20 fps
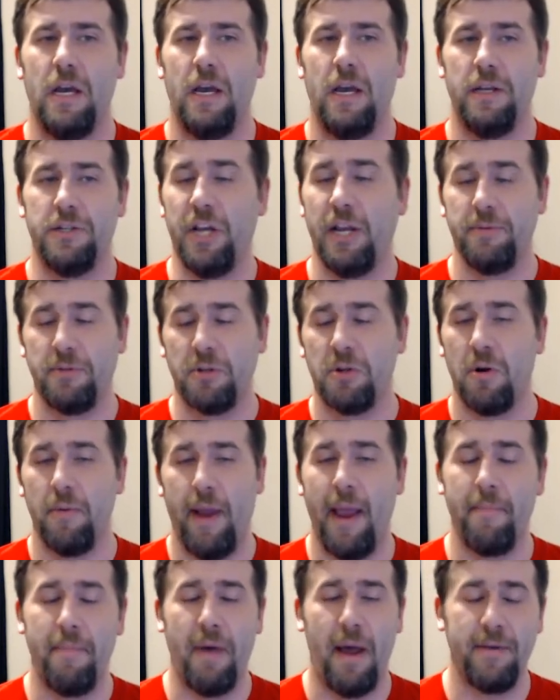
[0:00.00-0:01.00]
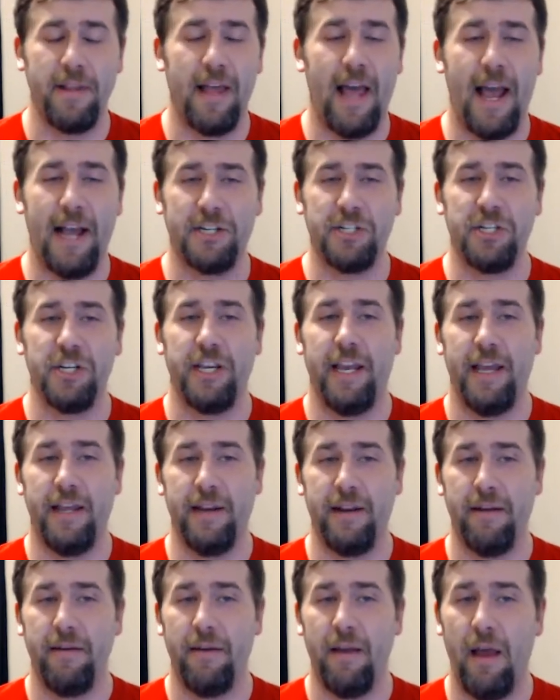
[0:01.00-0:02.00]
James Storm and Bobby Lashley
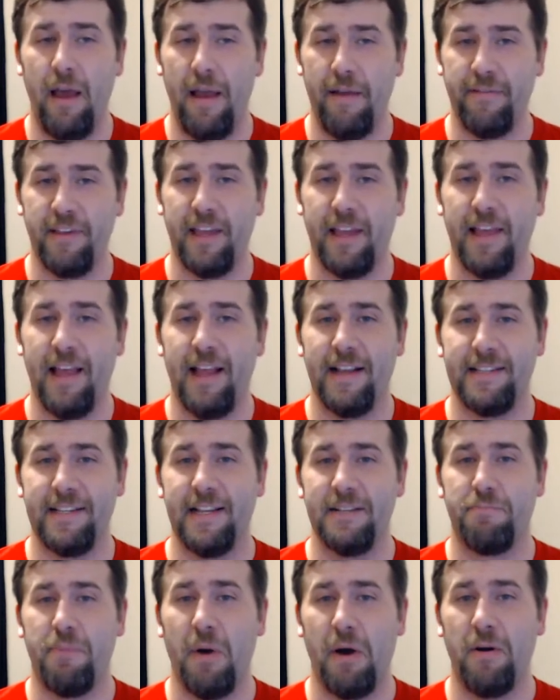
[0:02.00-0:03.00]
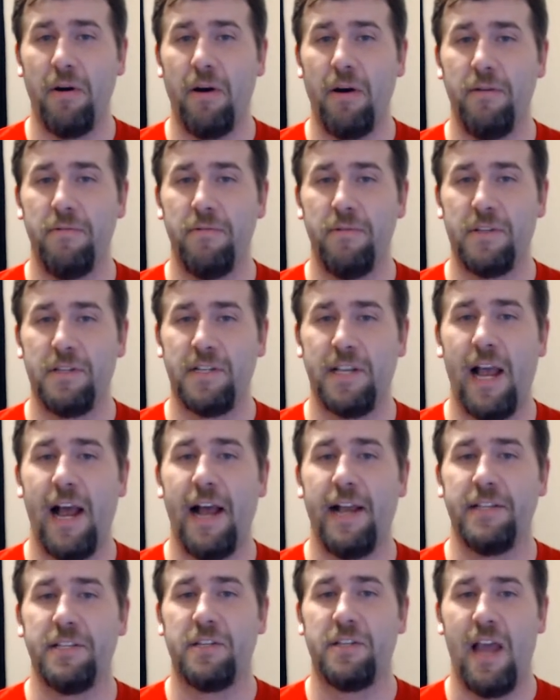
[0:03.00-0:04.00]
and everything in that sense. Both
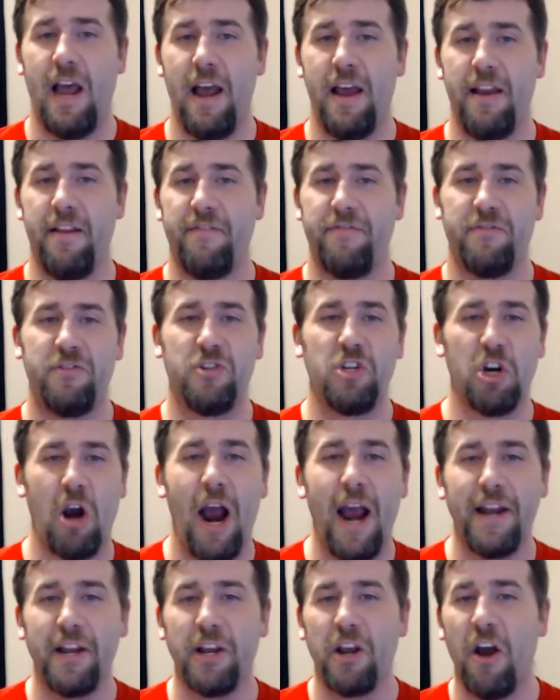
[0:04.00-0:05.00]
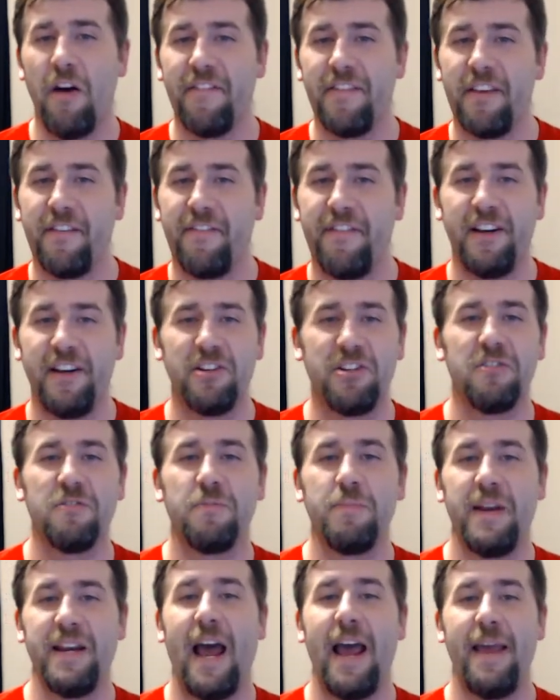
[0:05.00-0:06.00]
sides kind of trying to go for the finishers,
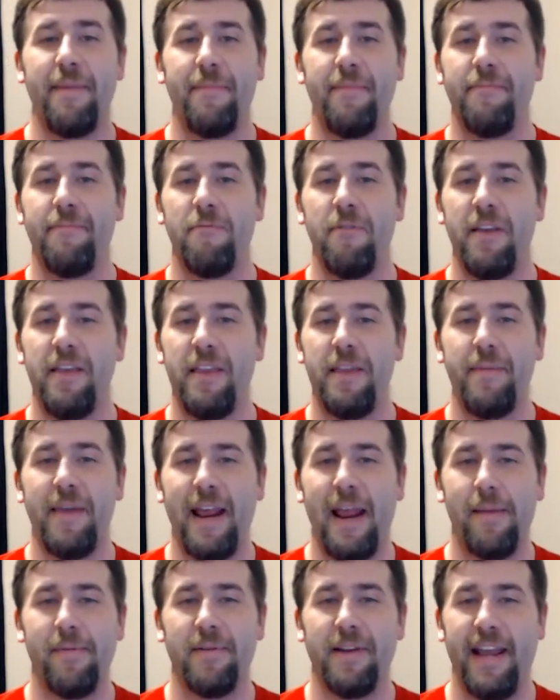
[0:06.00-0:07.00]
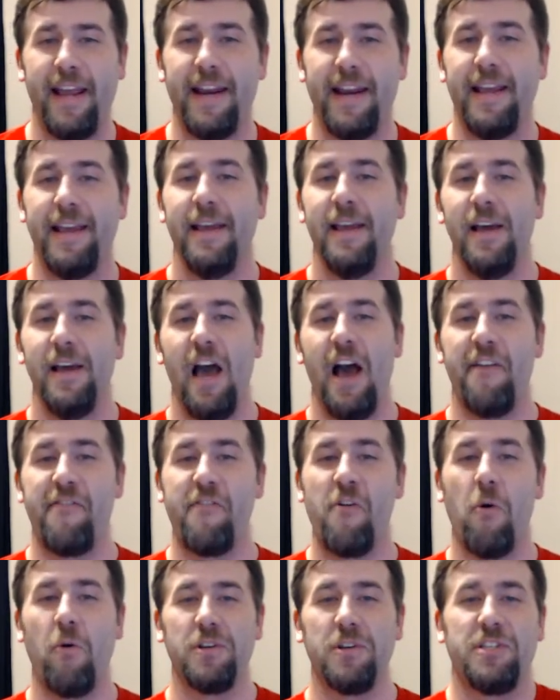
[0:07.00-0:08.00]
but not really being able to hit it.
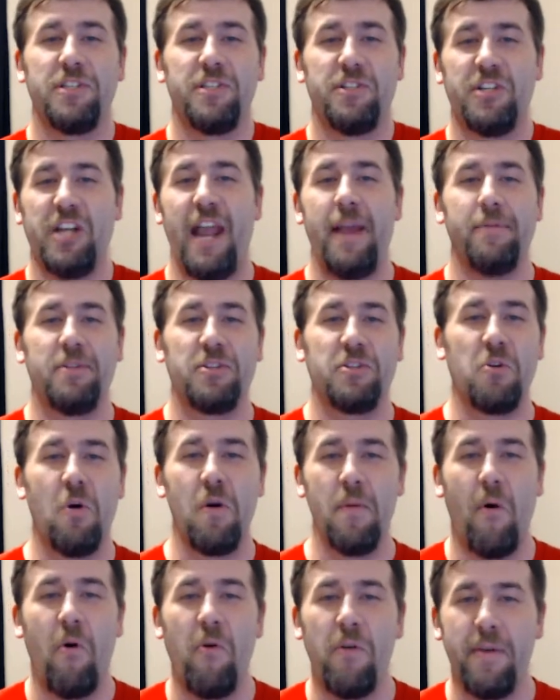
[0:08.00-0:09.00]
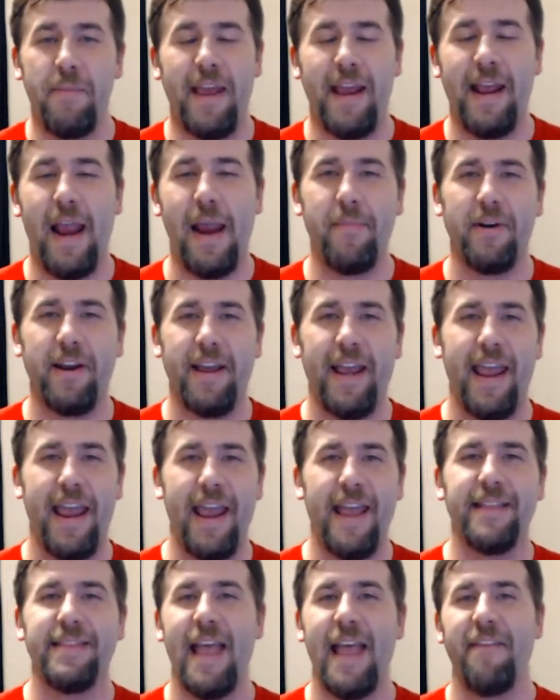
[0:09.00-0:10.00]
Of course, James Storm only being able to
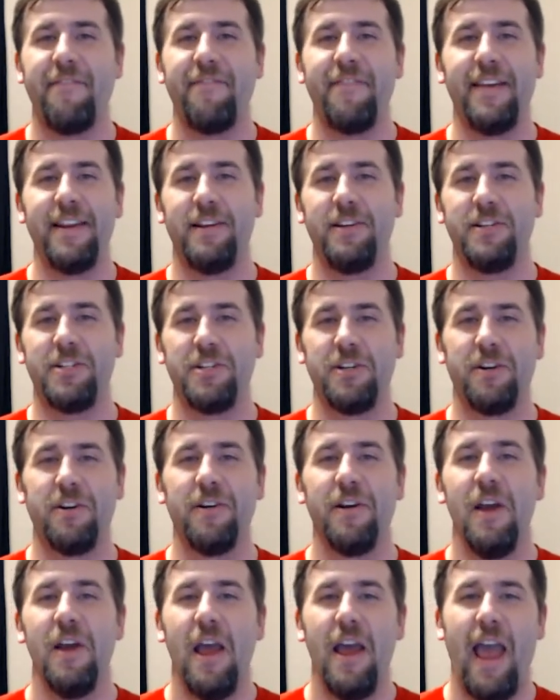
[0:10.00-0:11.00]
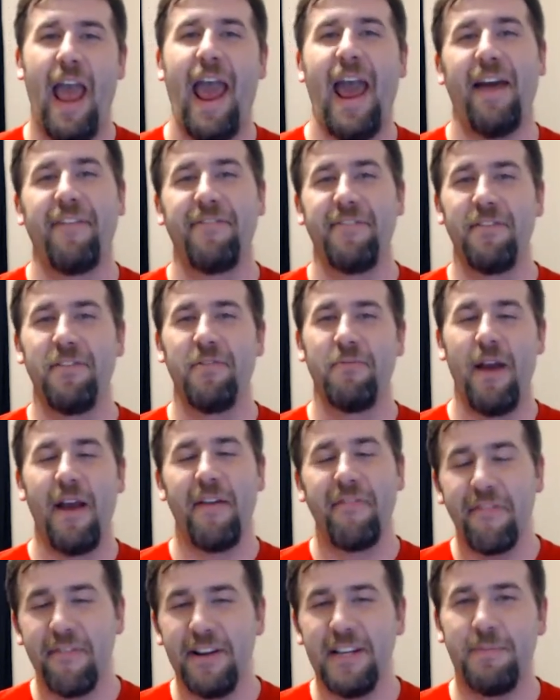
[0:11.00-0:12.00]
hit that finisher after the
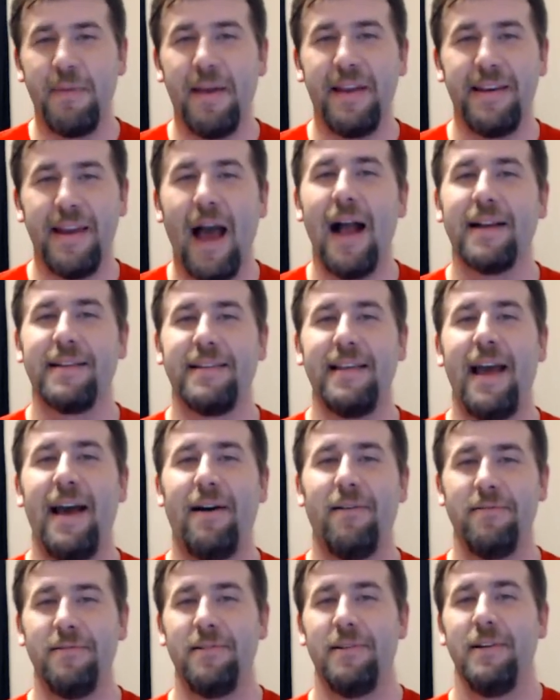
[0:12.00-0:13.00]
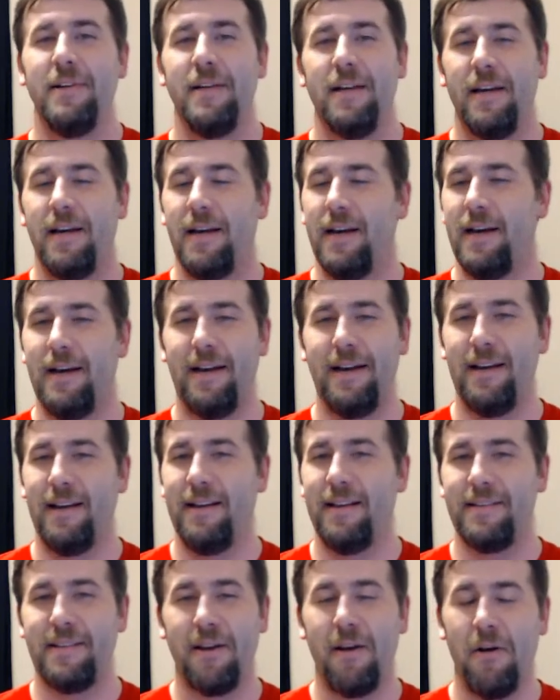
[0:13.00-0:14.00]
referee's been knocked out
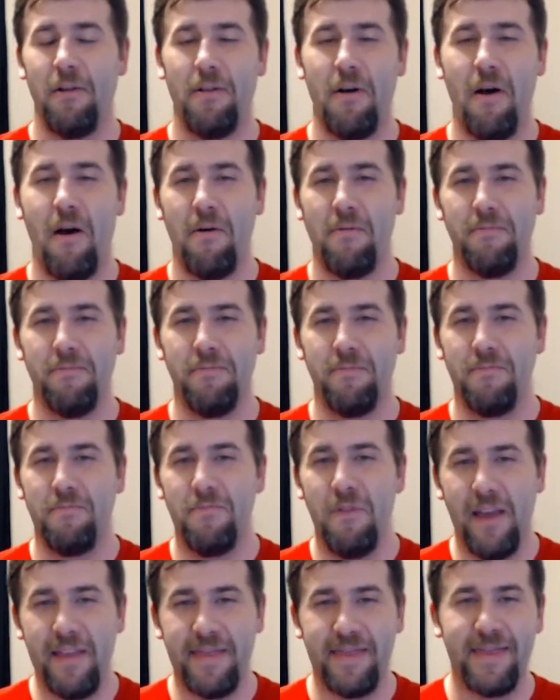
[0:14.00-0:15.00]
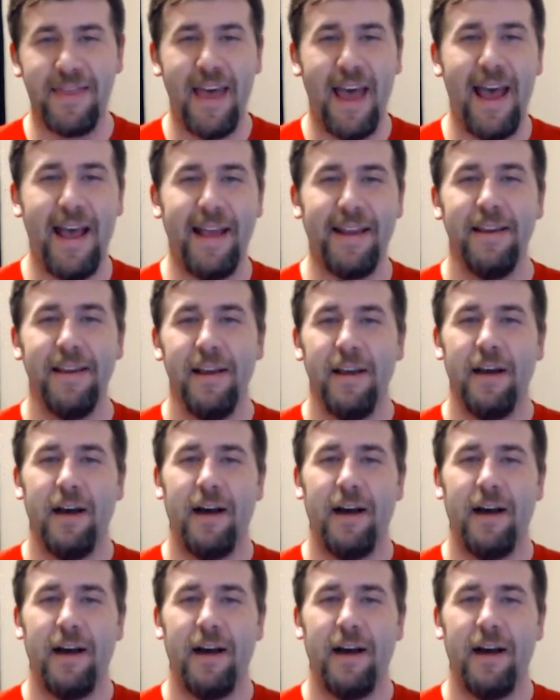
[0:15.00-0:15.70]
to go along with that.